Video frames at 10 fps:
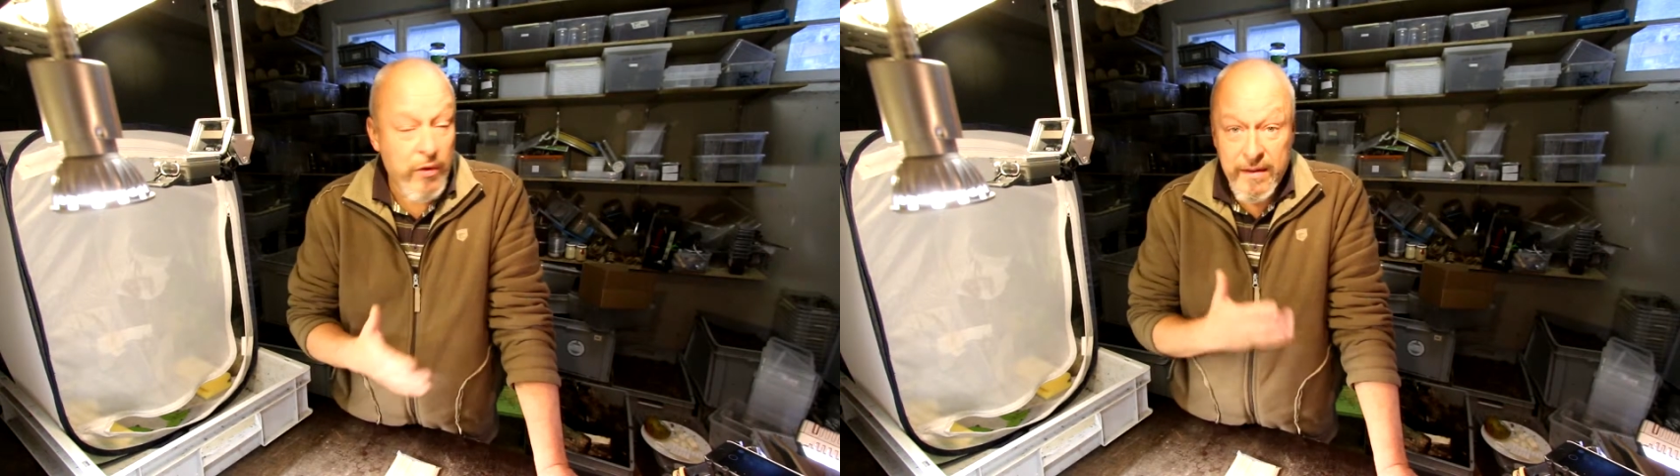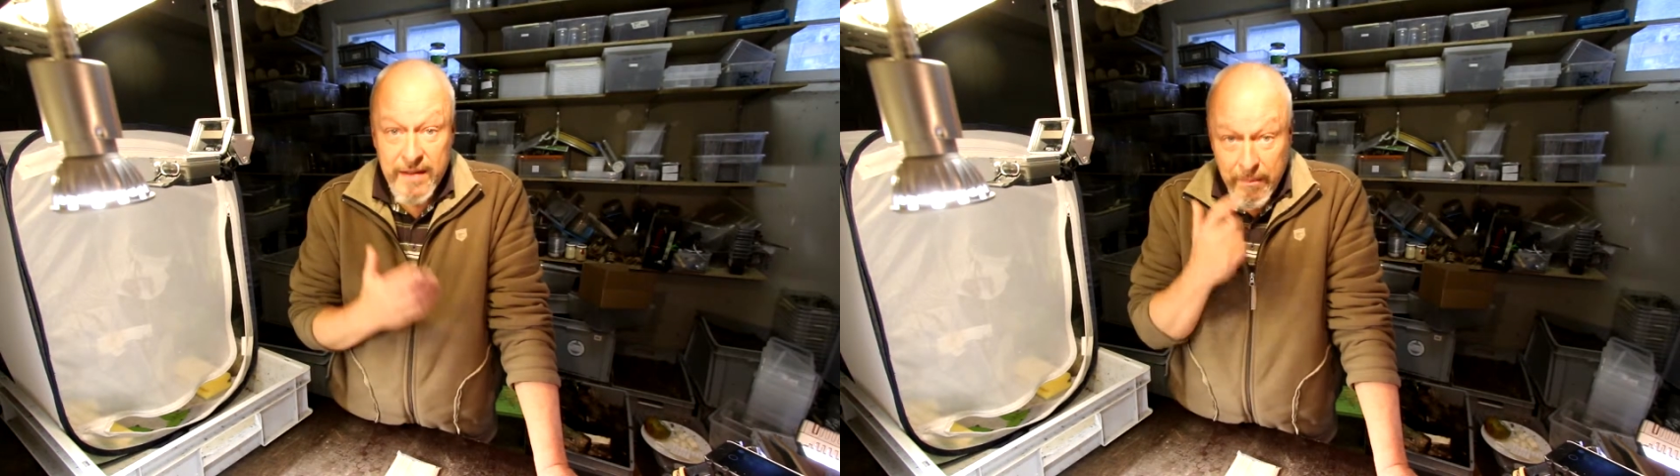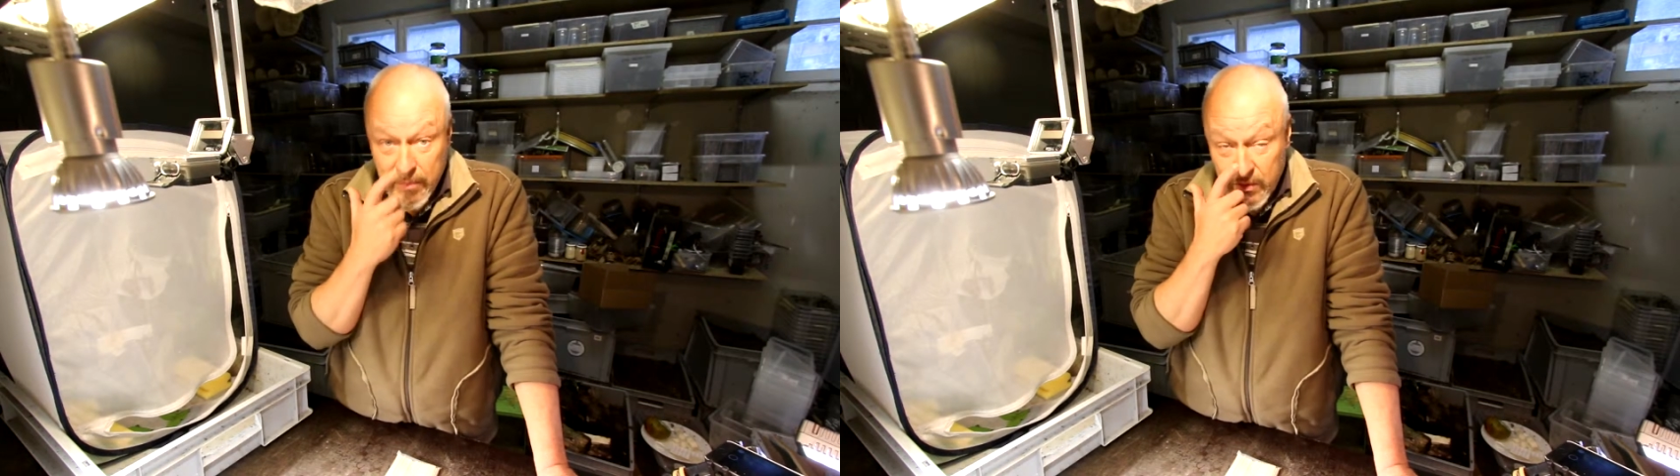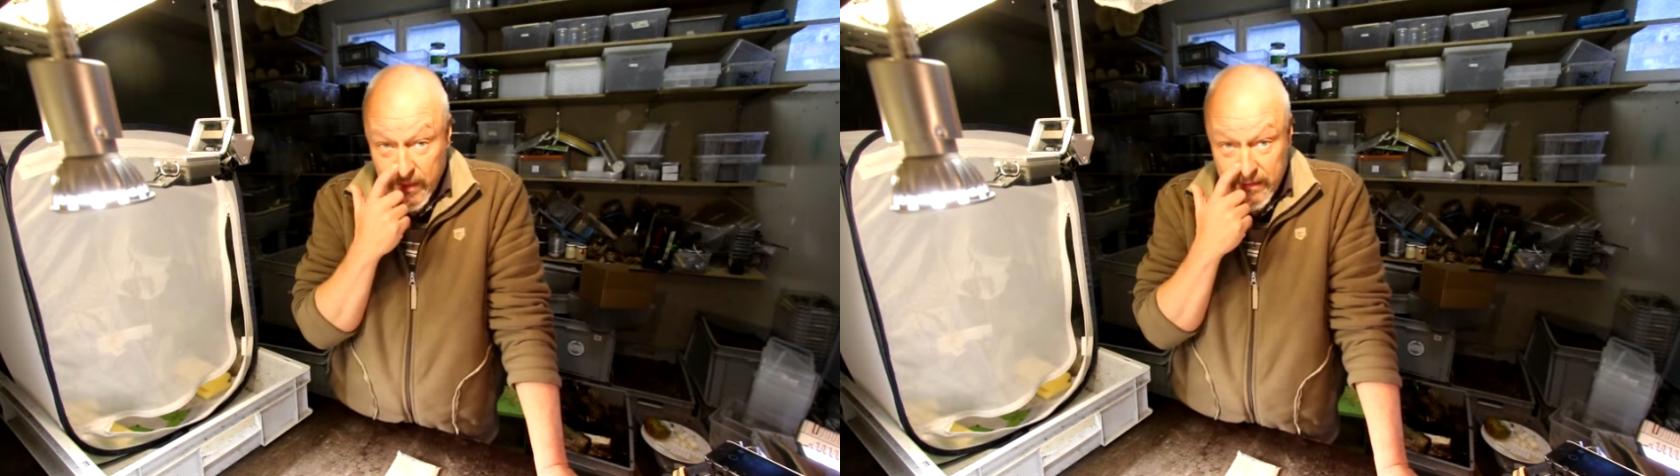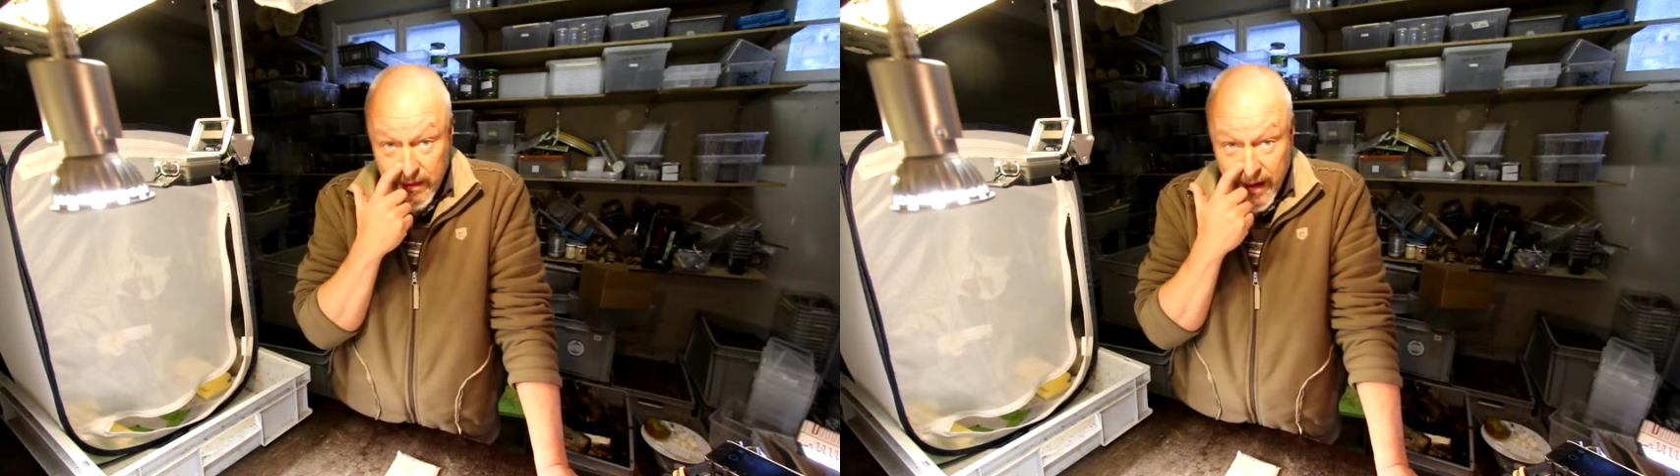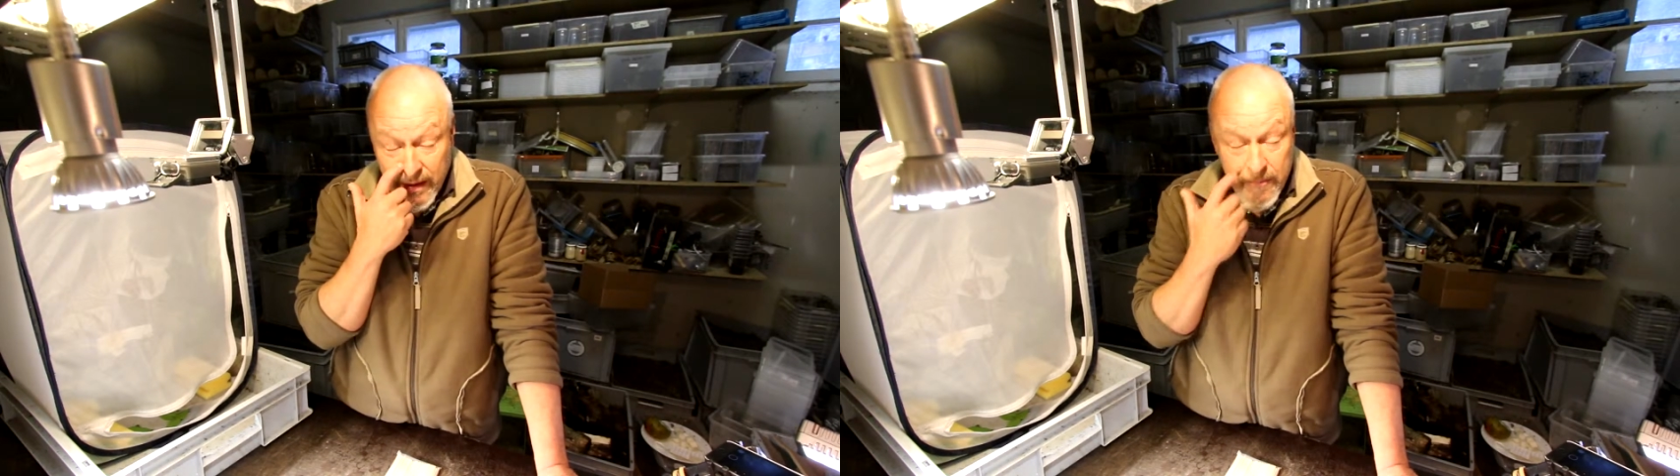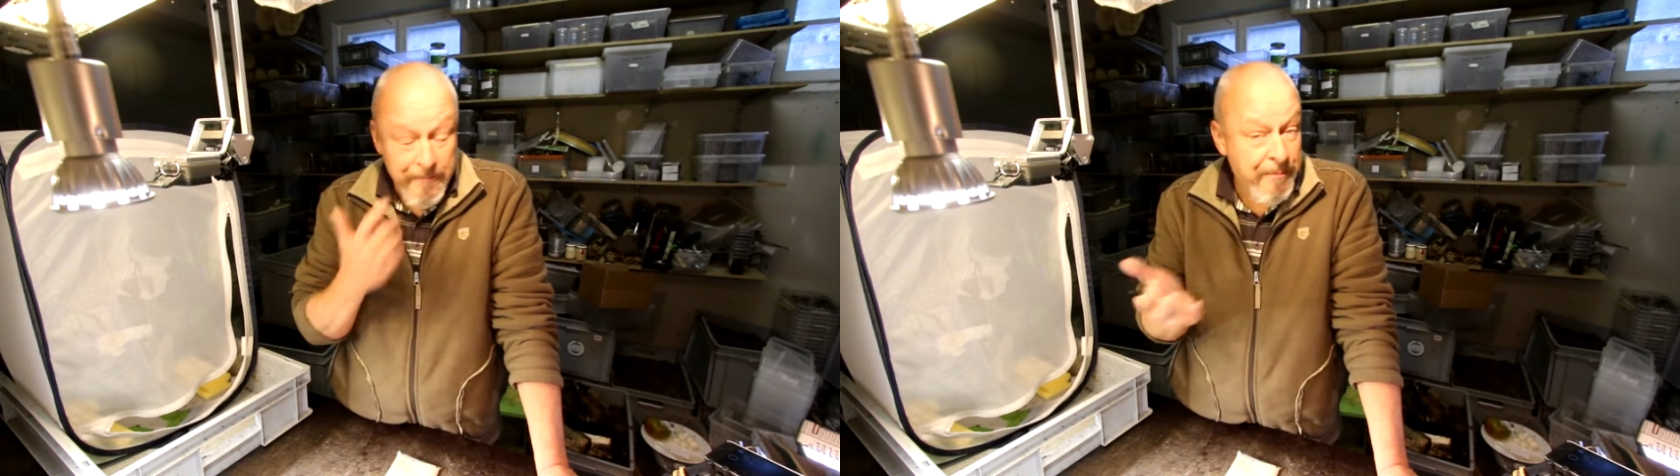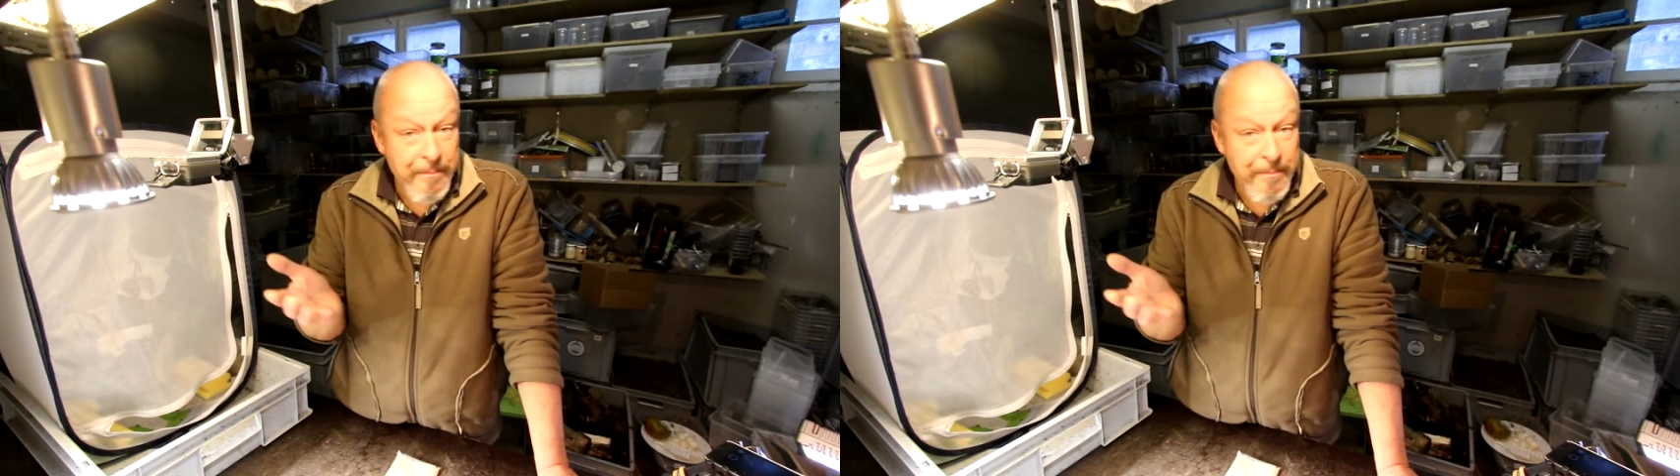for example, Switzerland,